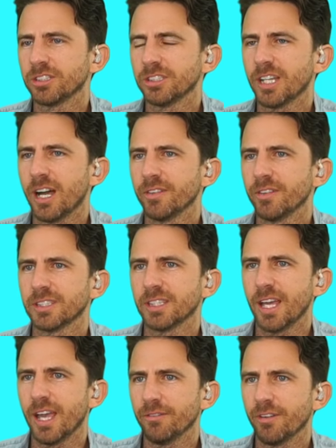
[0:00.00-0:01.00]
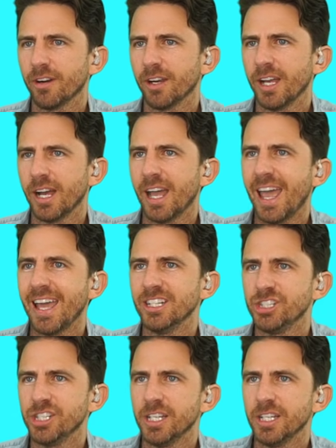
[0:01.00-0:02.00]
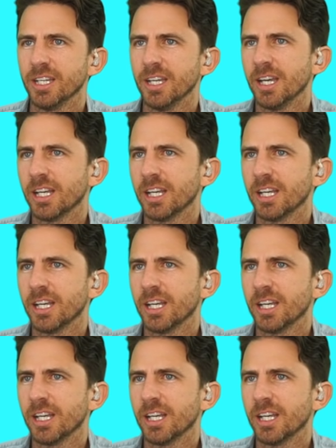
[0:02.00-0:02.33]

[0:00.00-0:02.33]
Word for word: She's obviously a very uh, edgy,